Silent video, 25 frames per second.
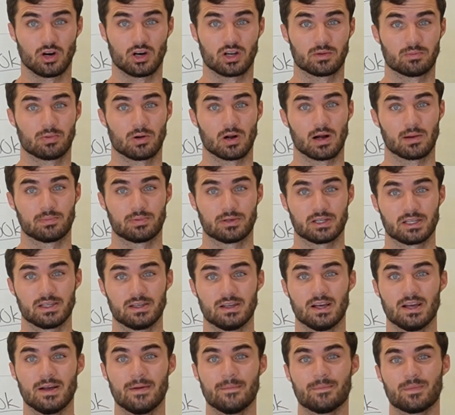on a
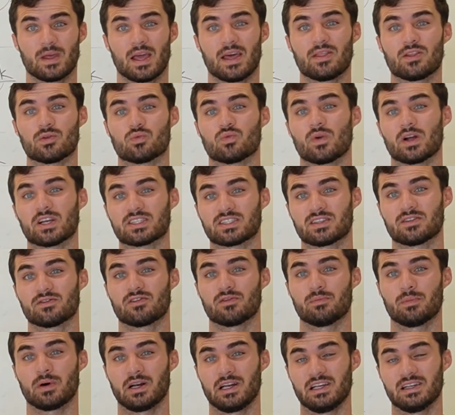property and the rest of
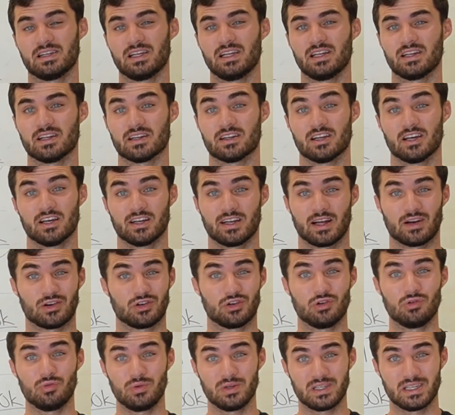the money needed. Now,
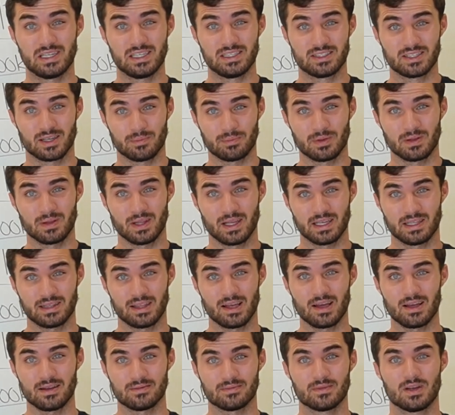who would need something like
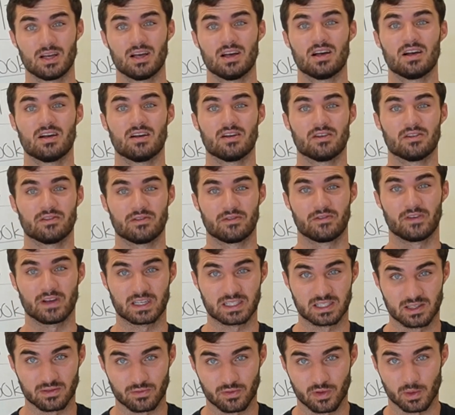that?
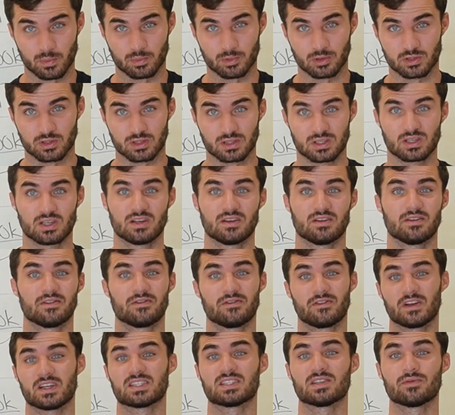Fix and flippers.
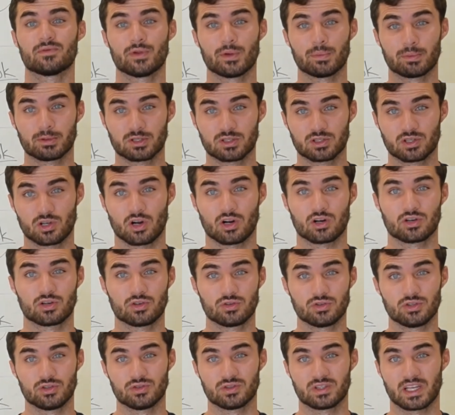Fix and flippers are
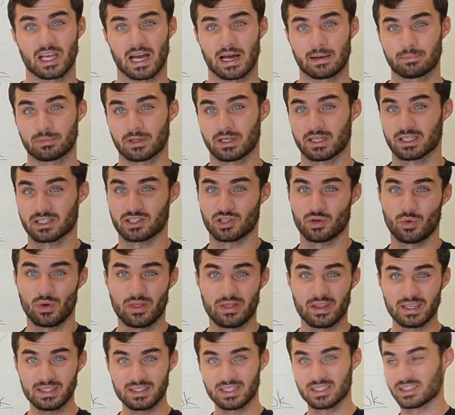who use gap lending. So
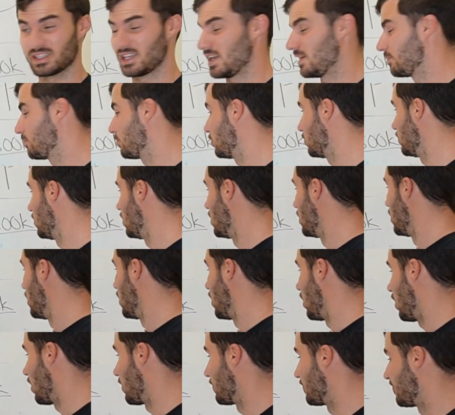in this example,
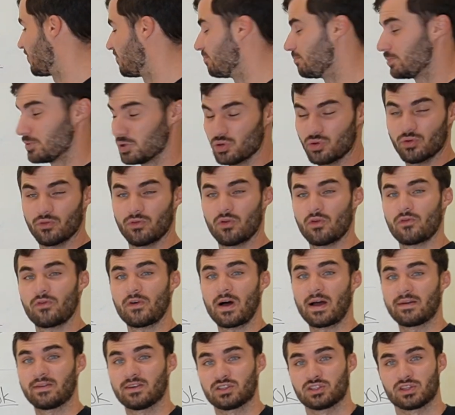our beautiful
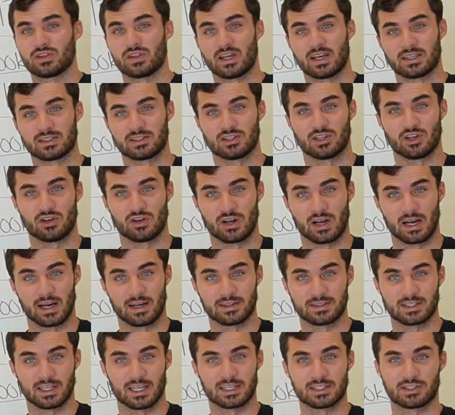$500,000
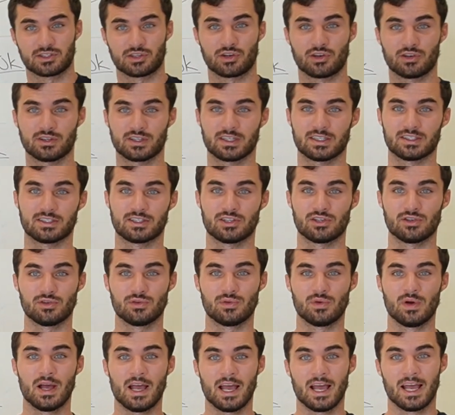house has turned
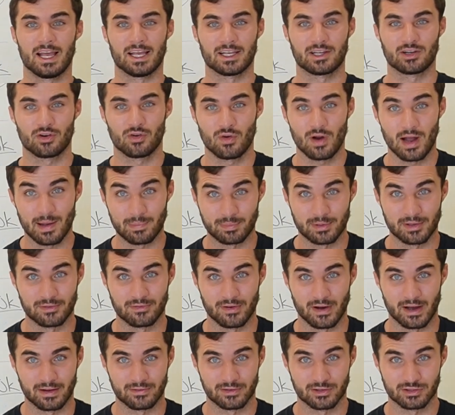into a crappy
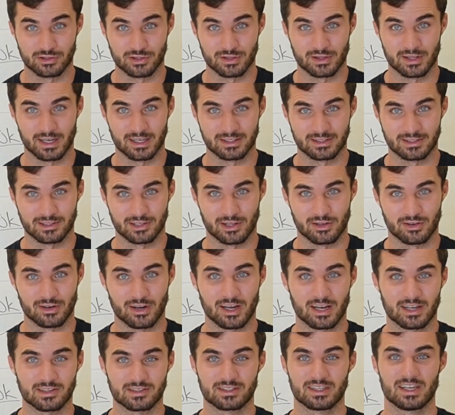$500,000
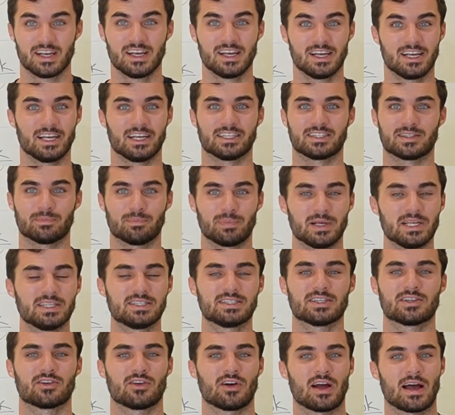house. It's a
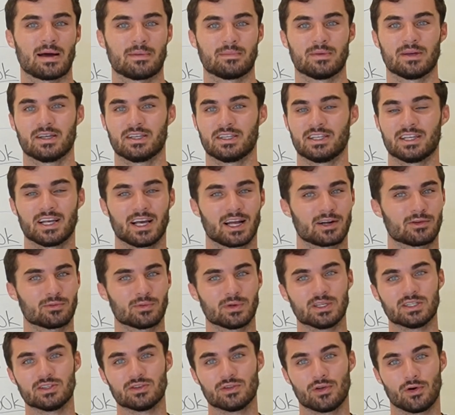piece of crap. You got to
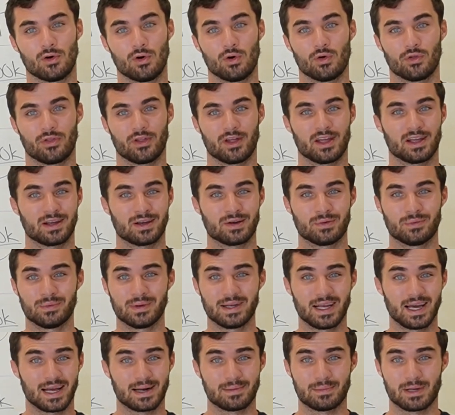redo the whole thing.
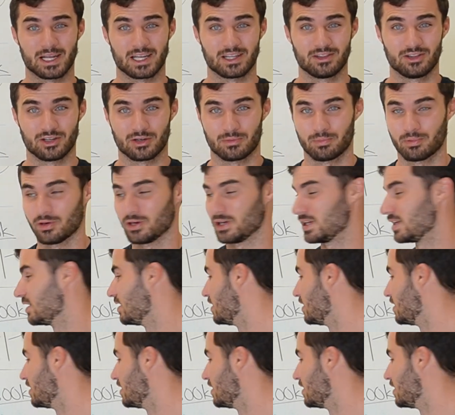We got to make it look pretty.